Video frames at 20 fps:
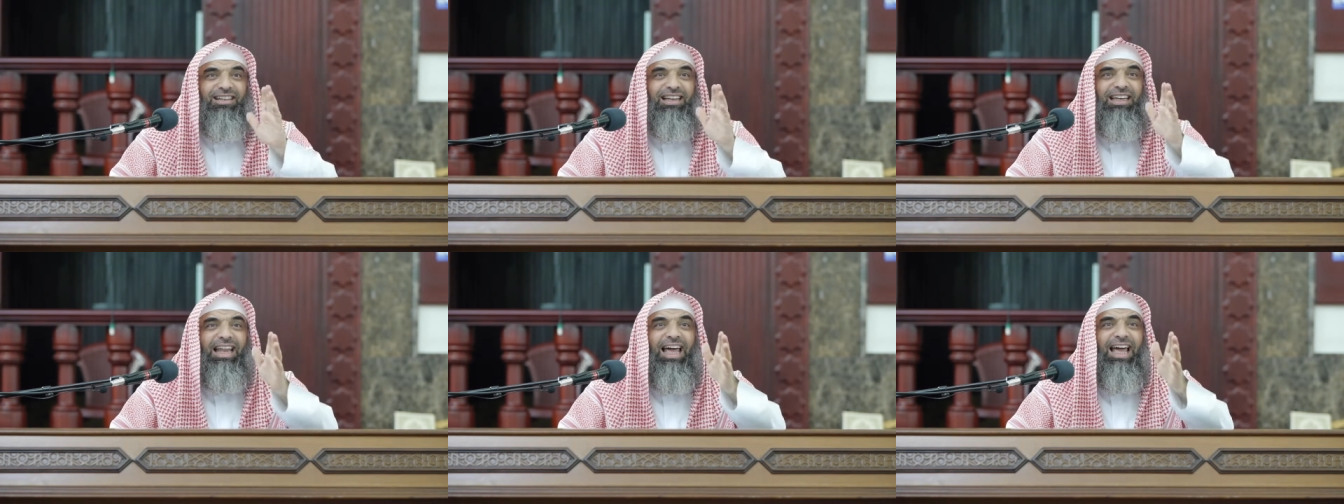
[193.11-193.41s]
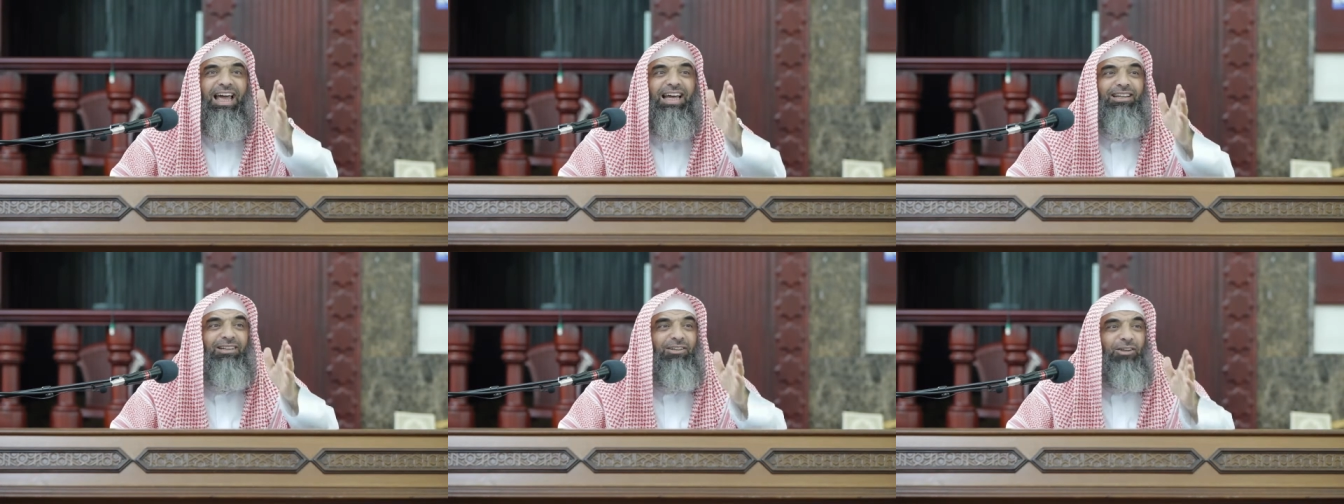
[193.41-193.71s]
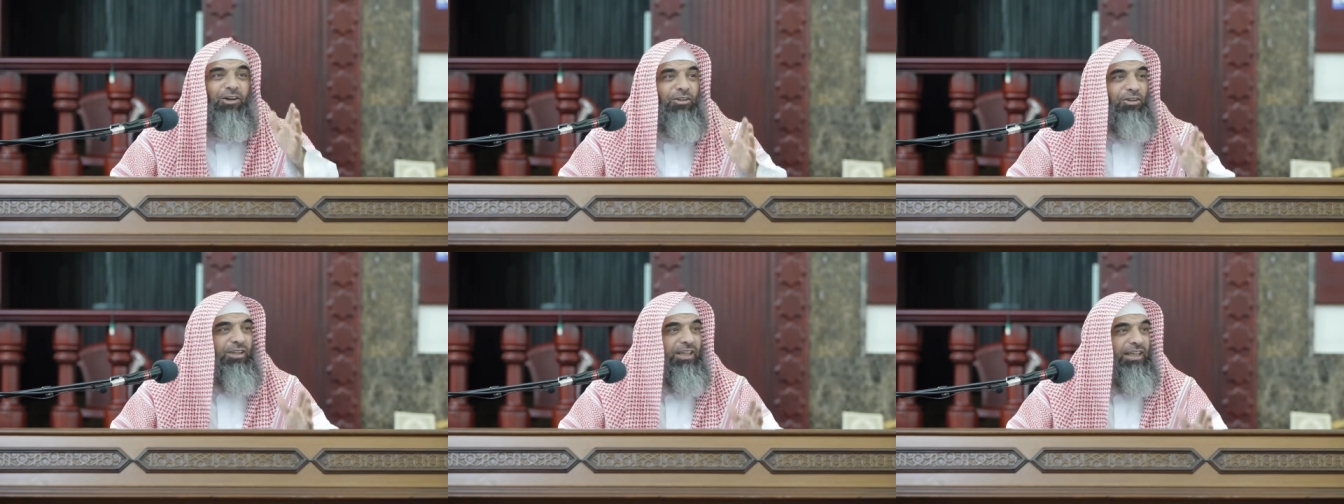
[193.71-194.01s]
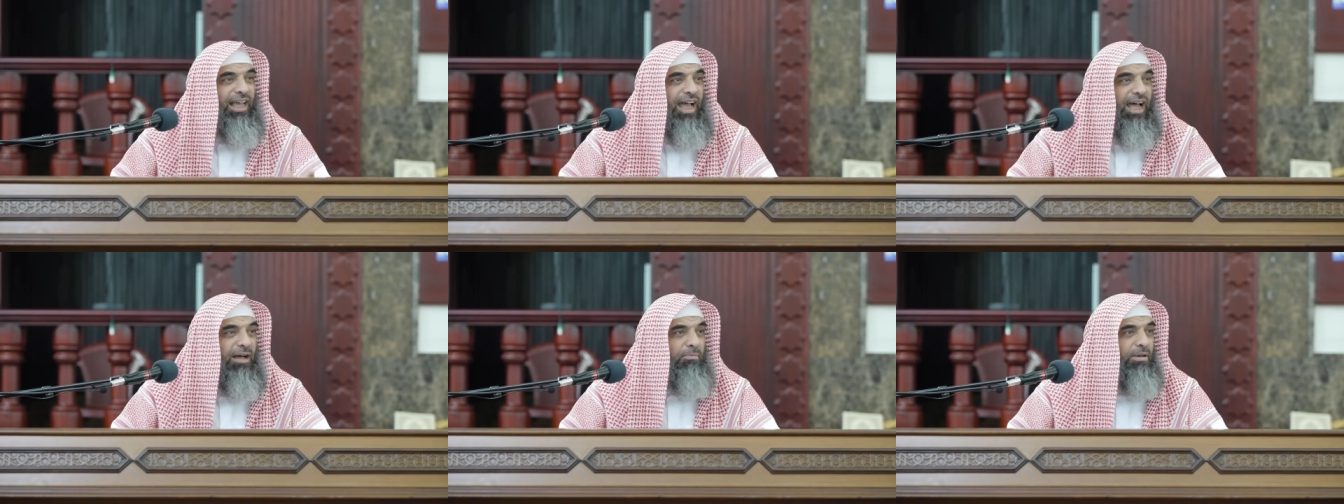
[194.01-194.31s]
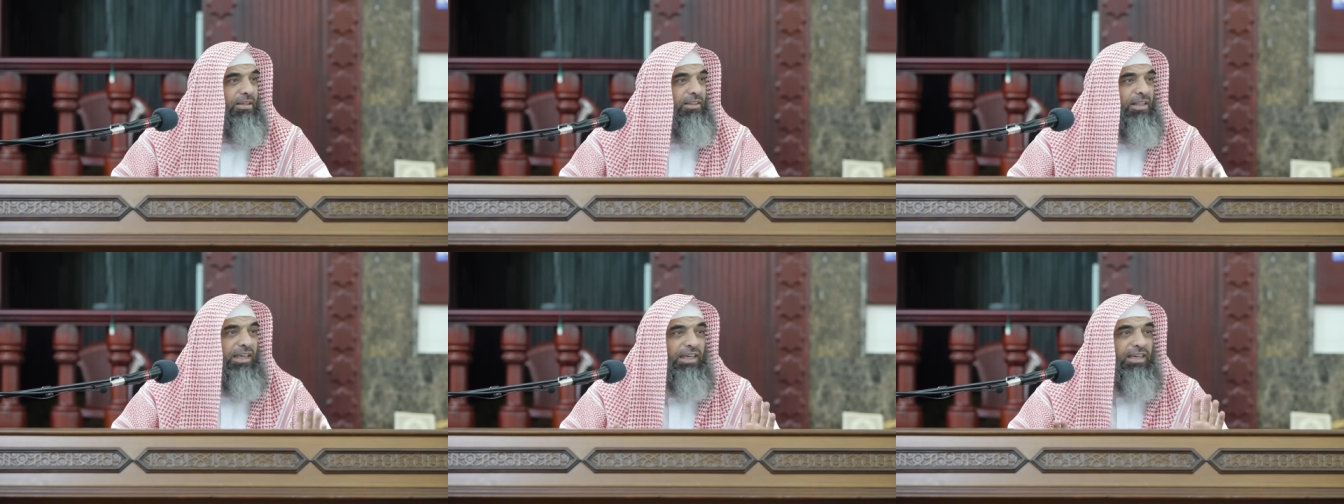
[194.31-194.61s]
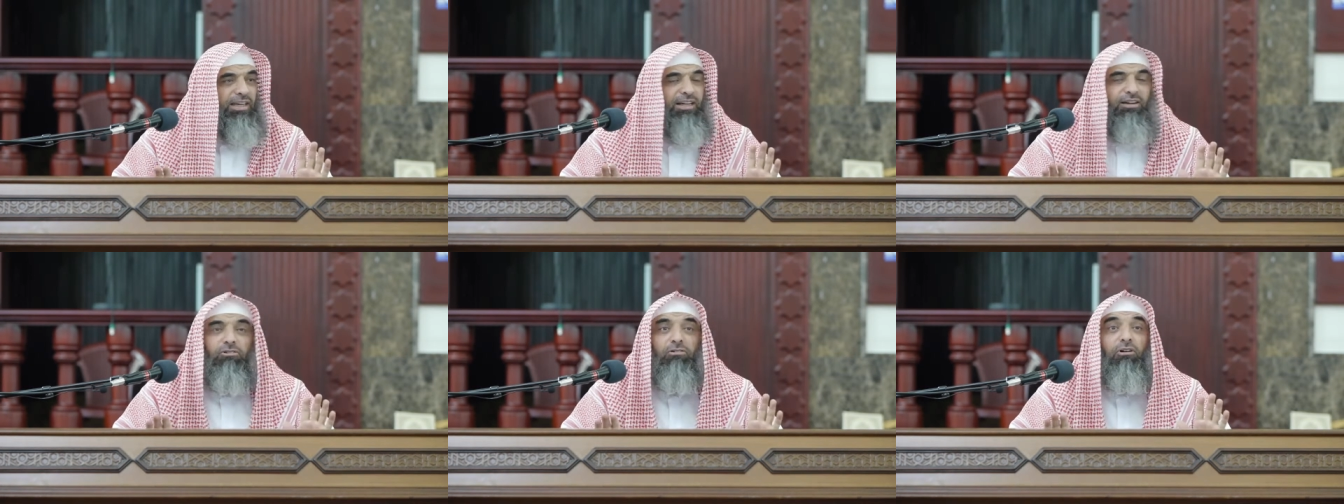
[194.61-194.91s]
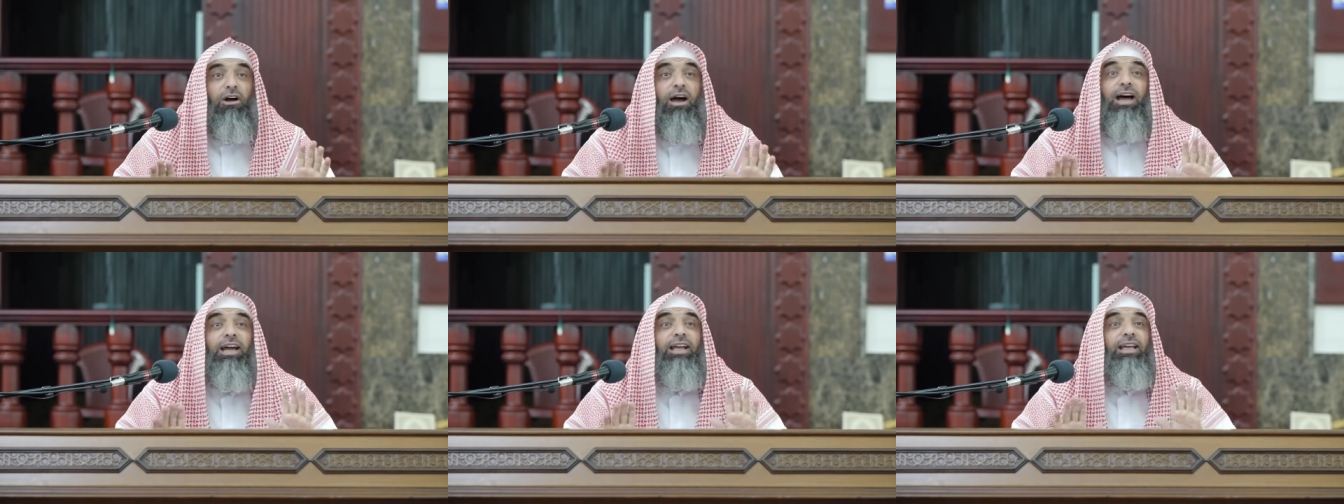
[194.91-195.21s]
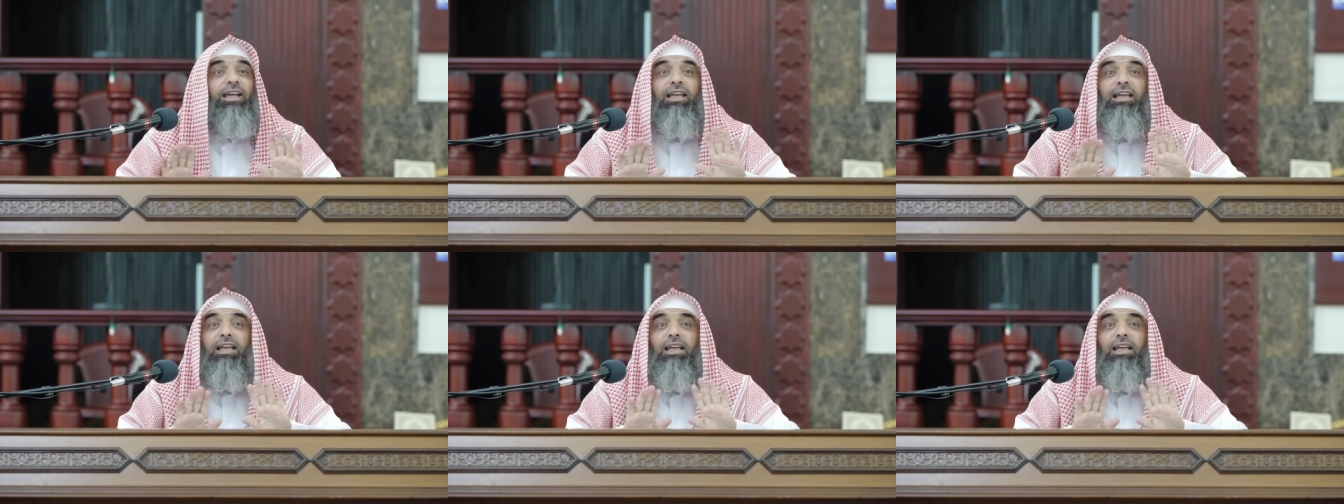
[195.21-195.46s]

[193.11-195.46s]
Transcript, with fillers: land on the Kaaba, they cry